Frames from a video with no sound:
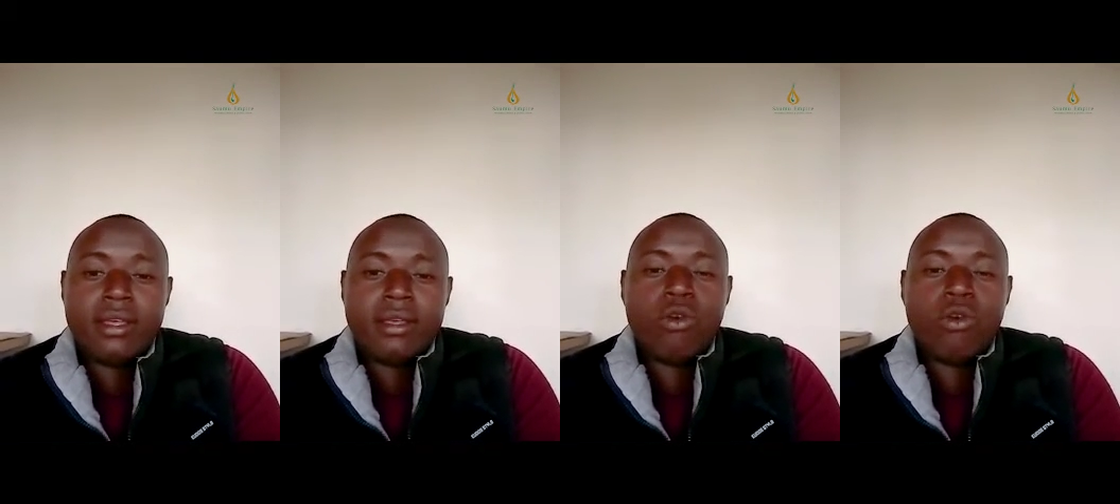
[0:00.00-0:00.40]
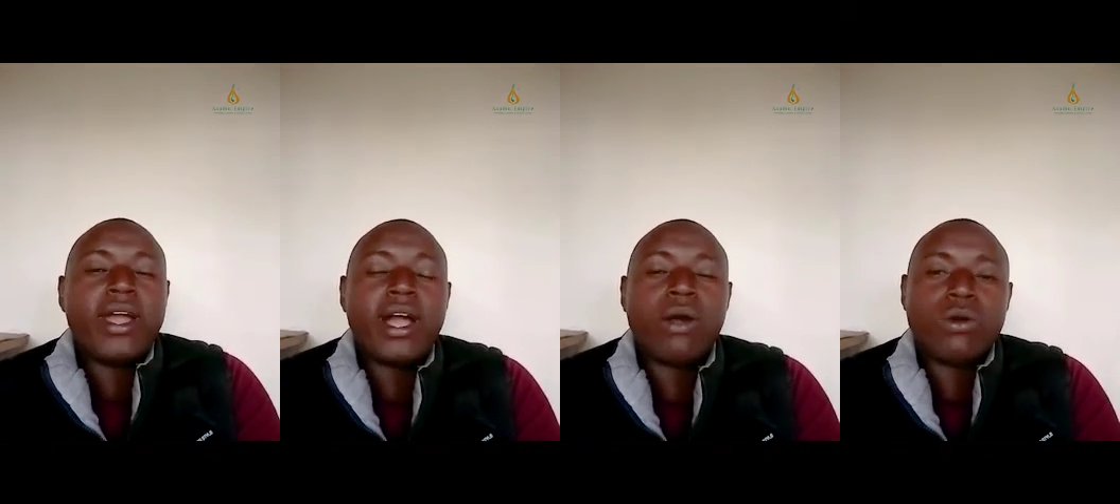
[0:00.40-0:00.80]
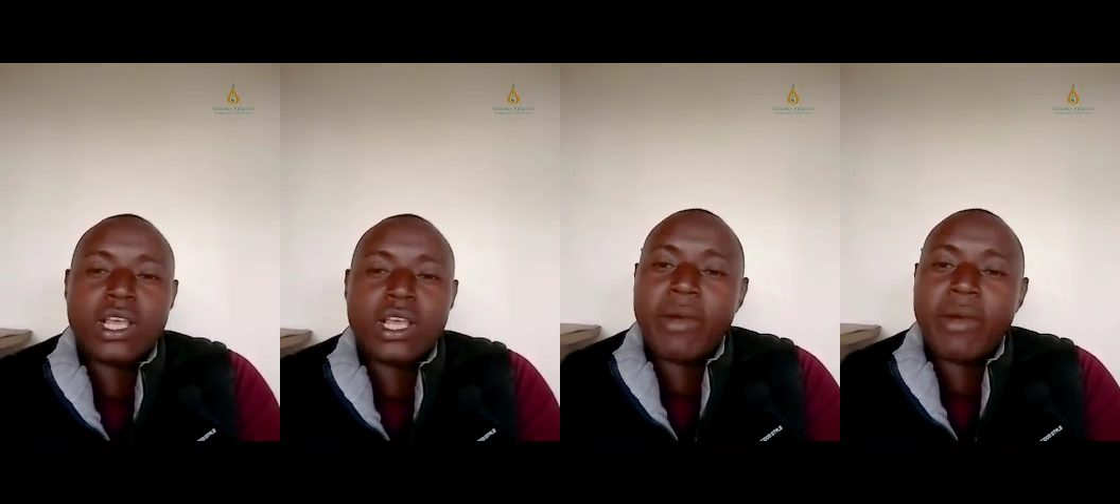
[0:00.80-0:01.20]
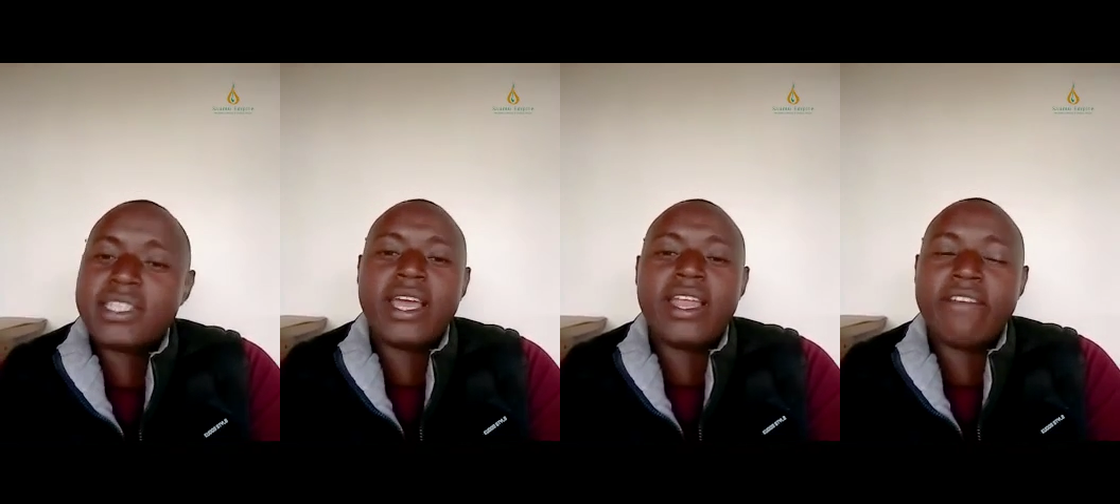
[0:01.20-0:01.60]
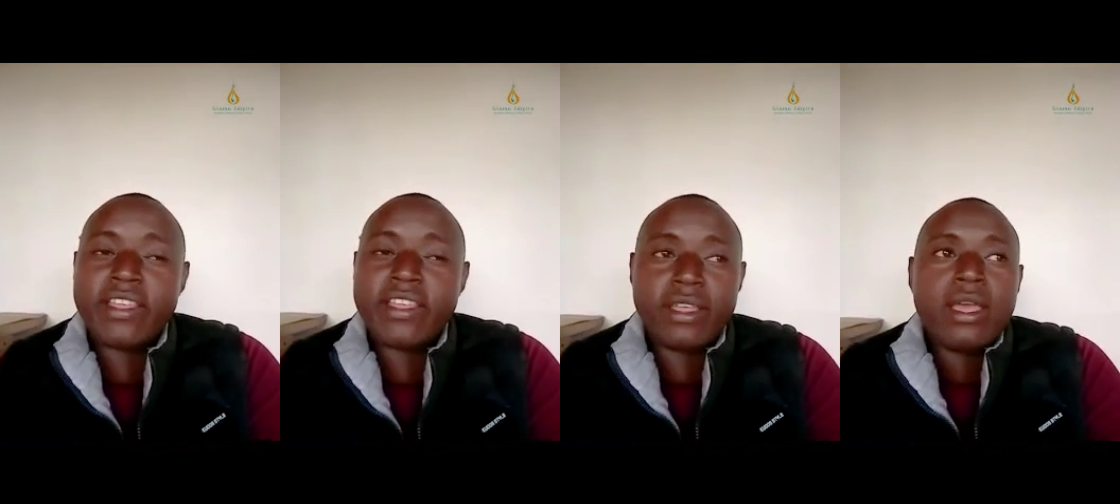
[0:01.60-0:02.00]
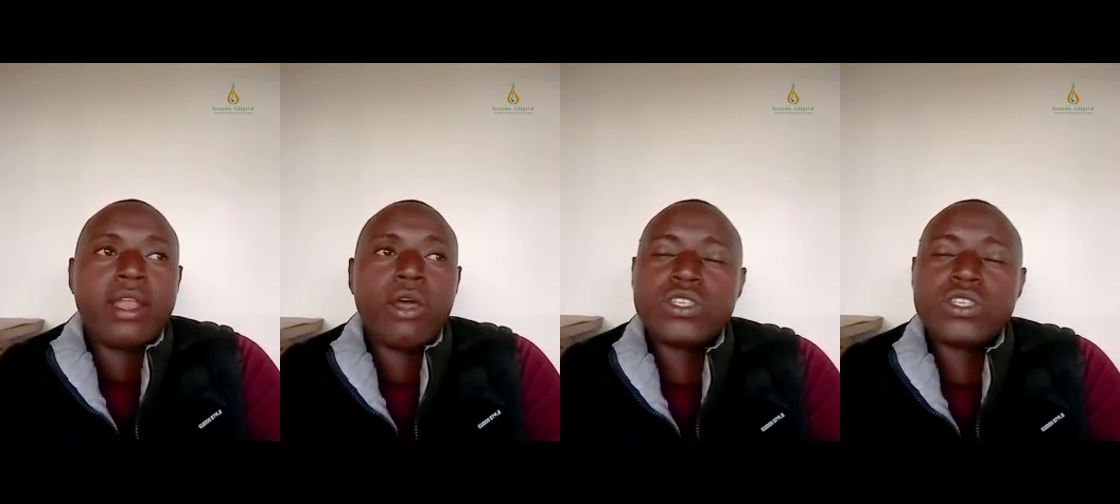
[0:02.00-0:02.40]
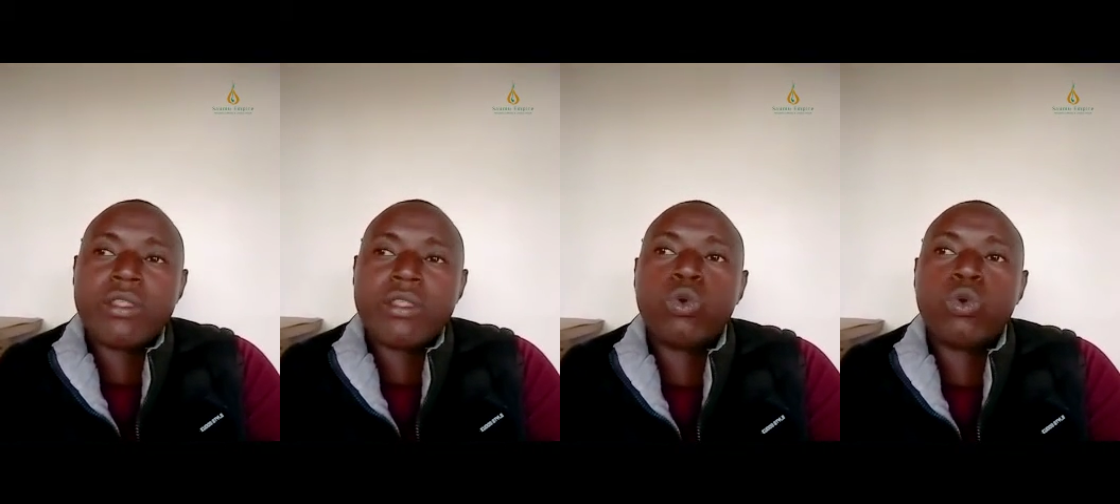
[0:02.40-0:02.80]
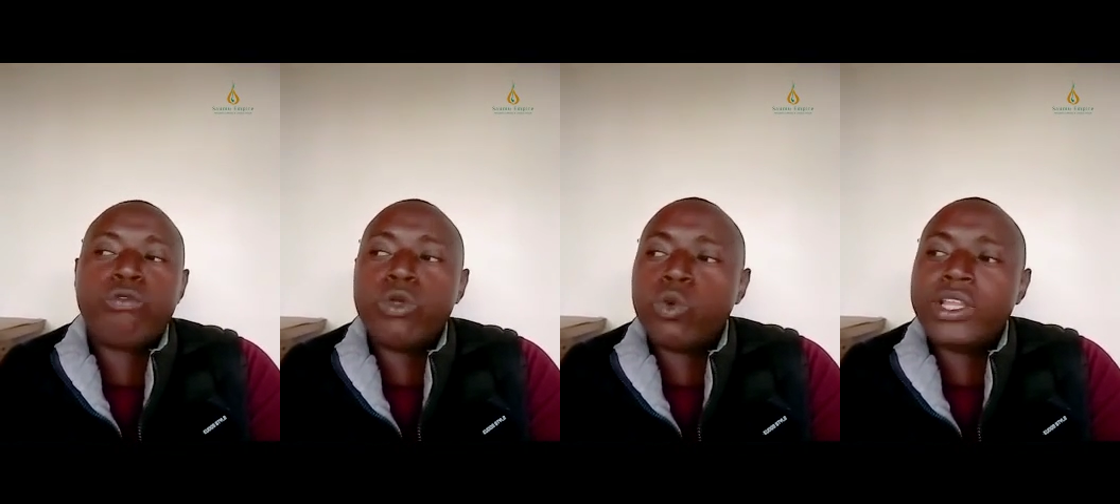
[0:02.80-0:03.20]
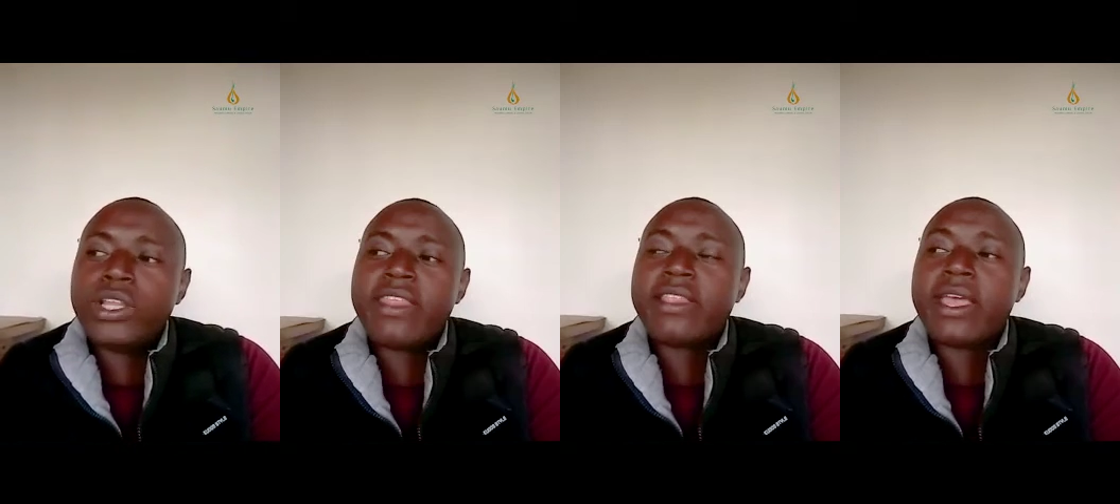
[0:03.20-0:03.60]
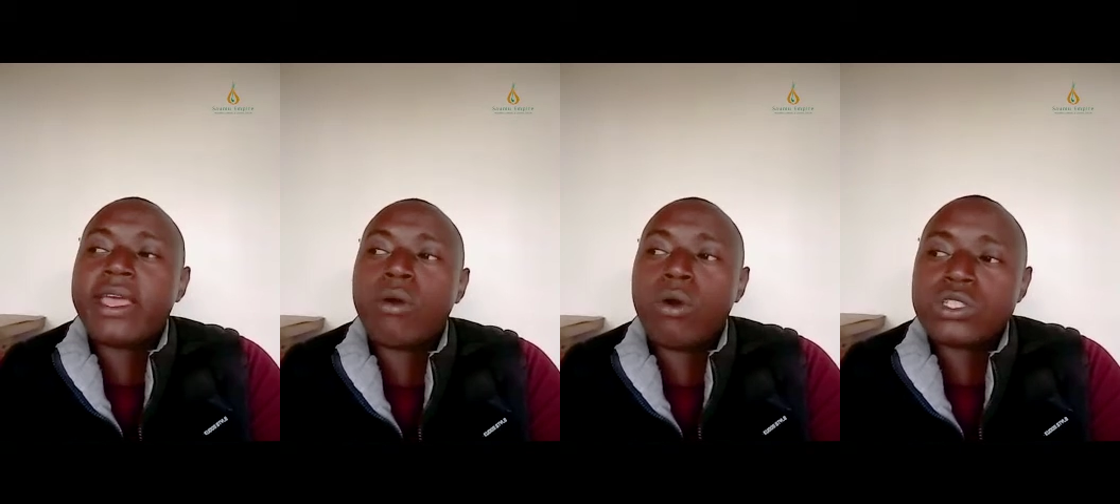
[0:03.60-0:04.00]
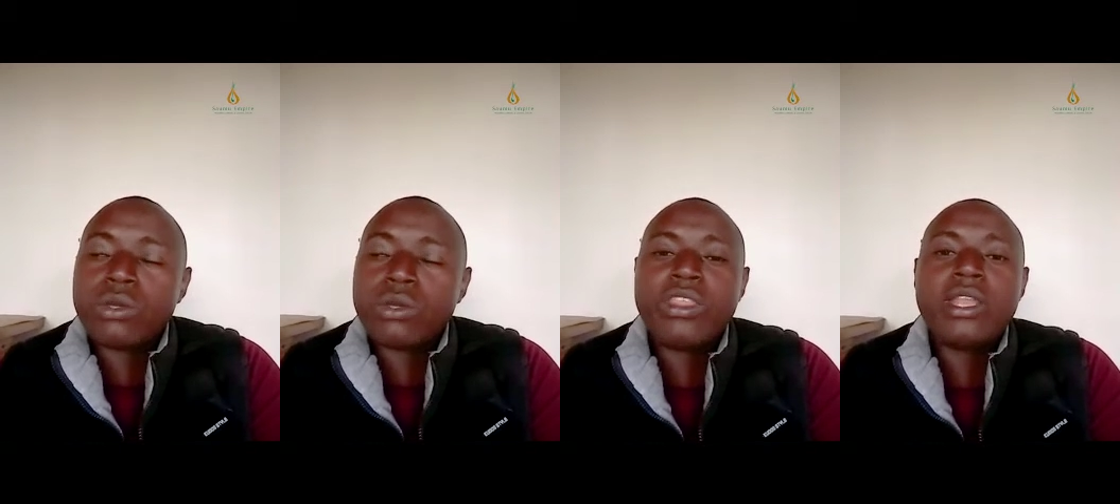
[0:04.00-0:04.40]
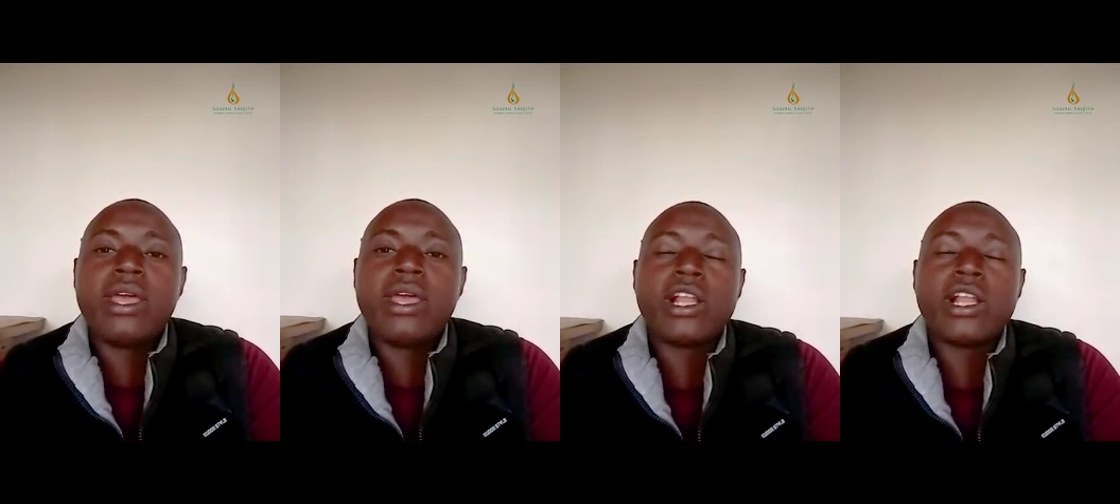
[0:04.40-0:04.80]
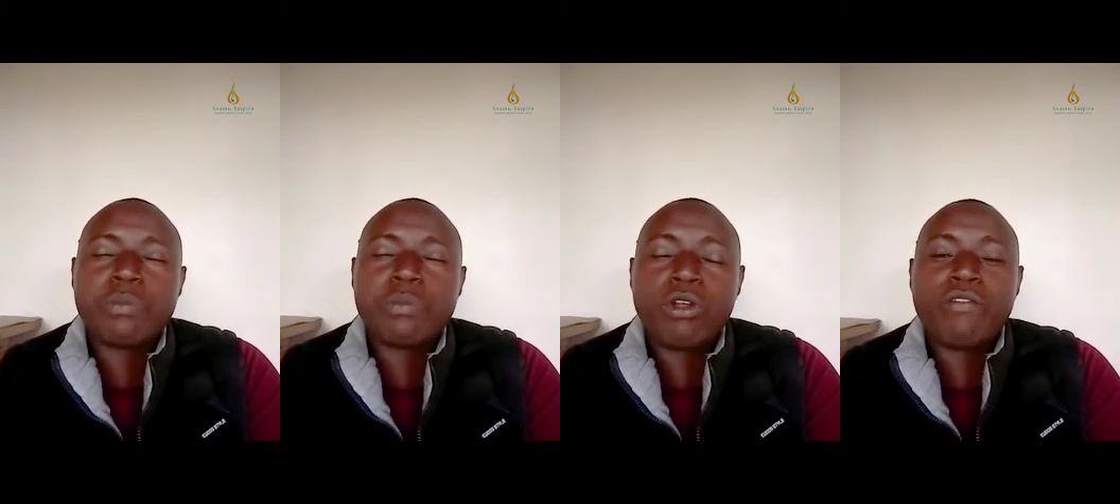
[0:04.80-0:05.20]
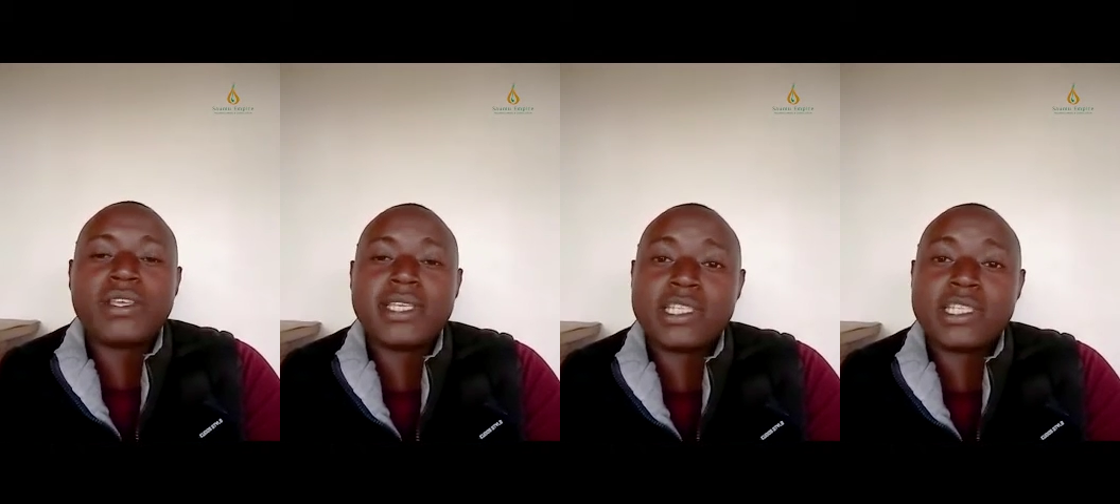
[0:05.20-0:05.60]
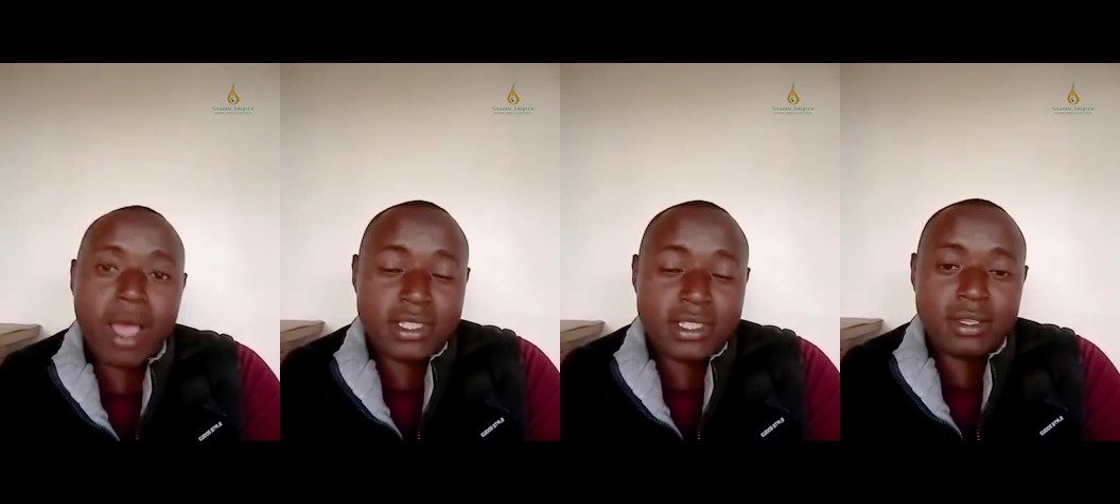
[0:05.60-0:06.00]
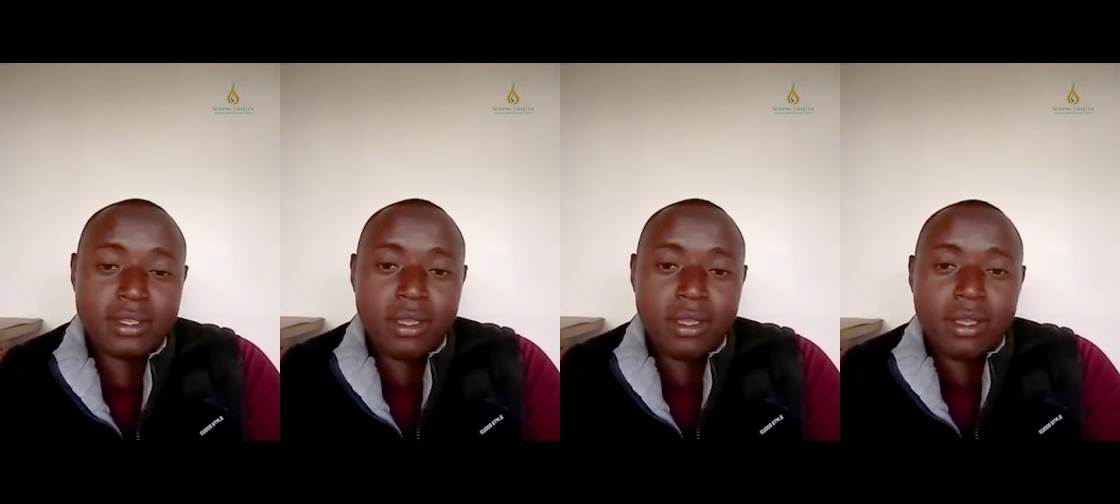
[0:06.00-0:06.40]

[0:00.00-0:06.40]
You make a cost here. Now you see for you to retain that cost within a grace period of 6 months, mm-hmm.